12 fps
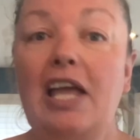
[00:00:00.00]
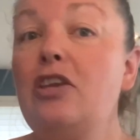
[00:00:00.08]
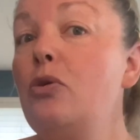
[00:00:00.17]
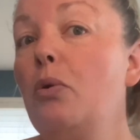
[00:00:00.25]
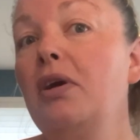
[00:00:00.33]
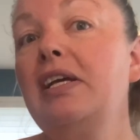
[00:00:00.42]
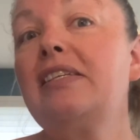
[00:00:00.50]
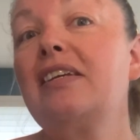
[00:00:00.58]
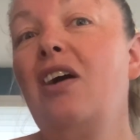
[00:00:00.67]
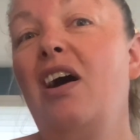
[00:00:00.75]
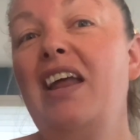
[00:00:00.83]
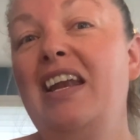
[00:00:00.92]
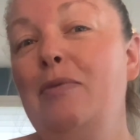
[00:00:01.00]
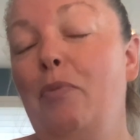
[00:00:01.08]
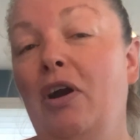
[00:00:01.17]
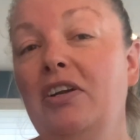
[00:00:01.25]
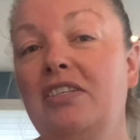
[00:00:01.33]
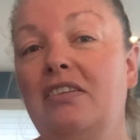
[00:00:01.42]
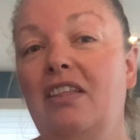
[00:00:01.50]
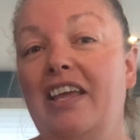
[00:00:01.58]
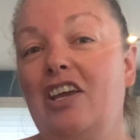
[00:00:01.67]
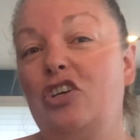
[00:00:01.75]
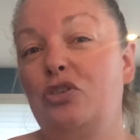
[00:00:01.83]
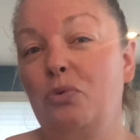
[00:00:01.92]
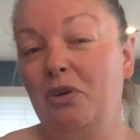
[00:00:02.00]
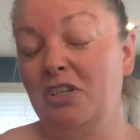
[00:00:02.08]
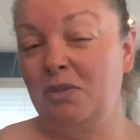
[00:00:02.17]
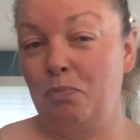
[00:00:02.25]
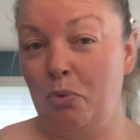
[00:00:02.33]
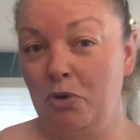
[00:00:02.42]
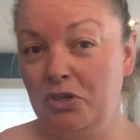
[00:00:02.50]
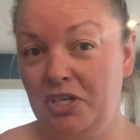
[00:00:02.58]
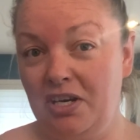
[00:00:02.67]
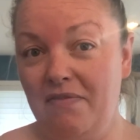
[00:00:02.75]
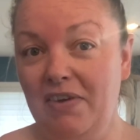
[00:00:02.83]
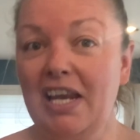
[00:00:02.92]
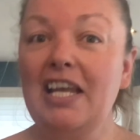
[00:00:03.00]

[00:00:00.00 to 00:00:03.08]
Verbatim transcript: and nor is it got any parts to like a shorts portion of it.